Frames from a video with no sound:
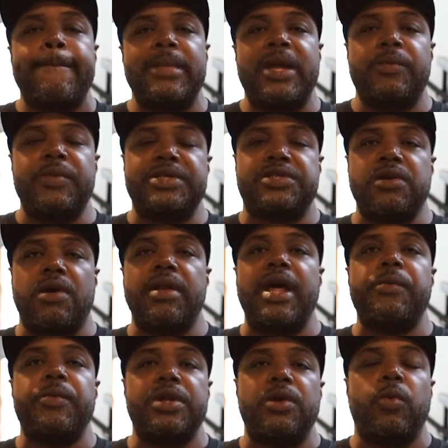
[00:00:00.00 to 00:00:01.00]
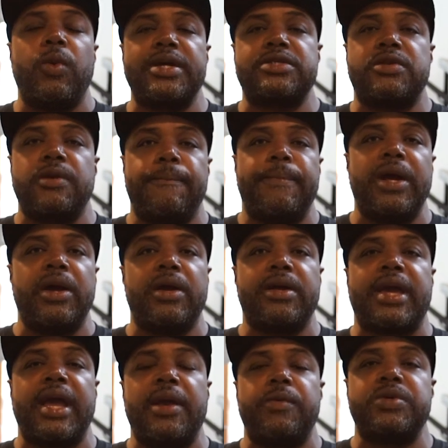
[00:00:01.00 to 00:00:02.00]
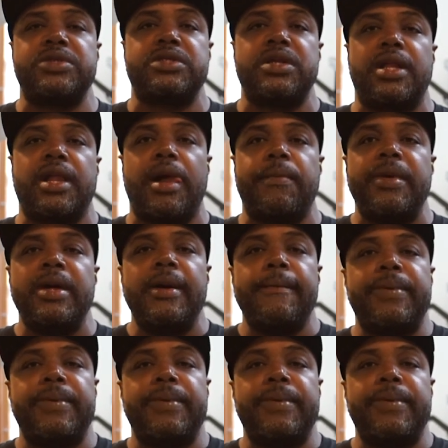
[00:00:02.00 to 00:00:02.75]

And we saw that when the Western Barricade was still up,